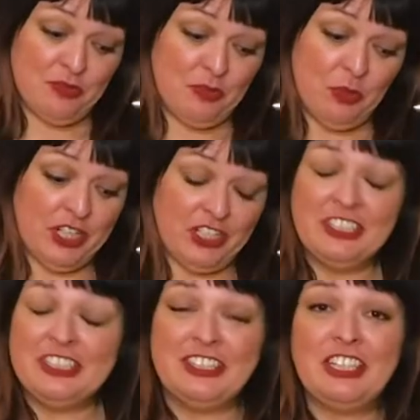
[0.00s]
what a
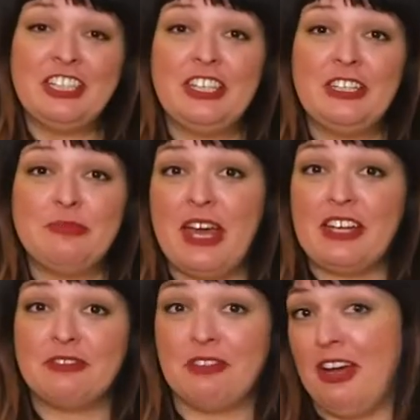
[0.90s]
good looking
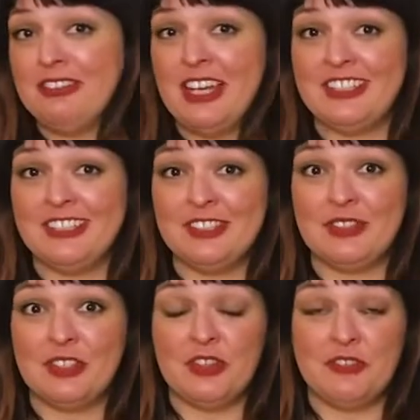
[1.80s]
macaron that is
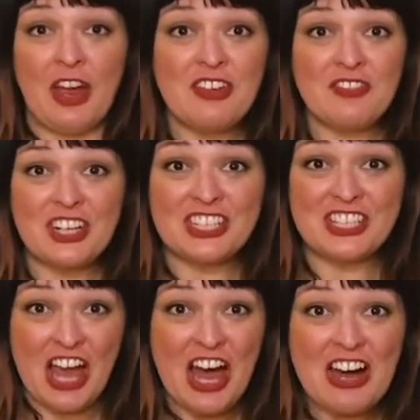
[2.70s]
for the very first
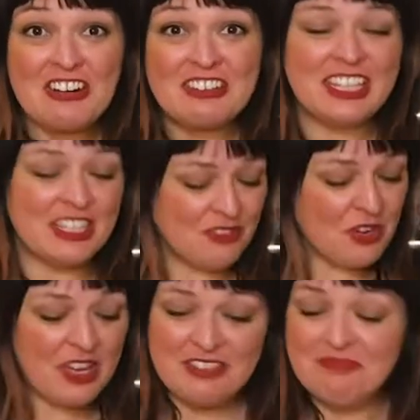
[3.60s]
go. Kim
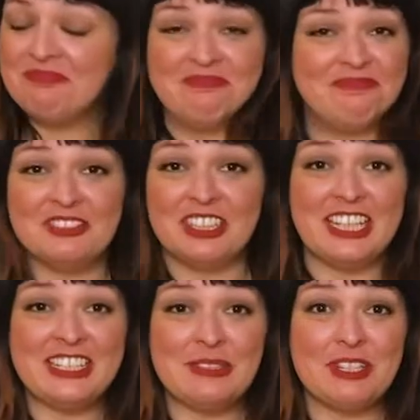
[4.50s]
Joy really
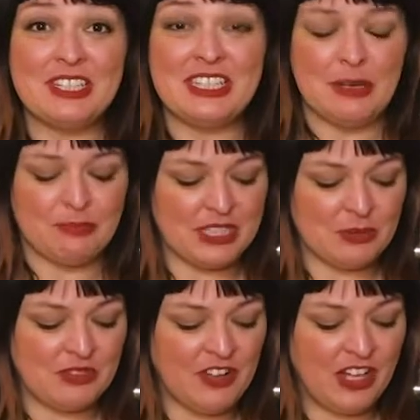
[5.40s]
had some good tips that
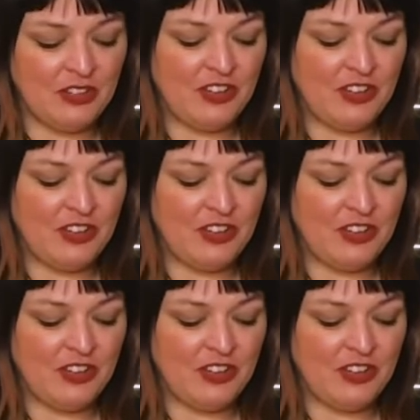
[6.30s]
we followed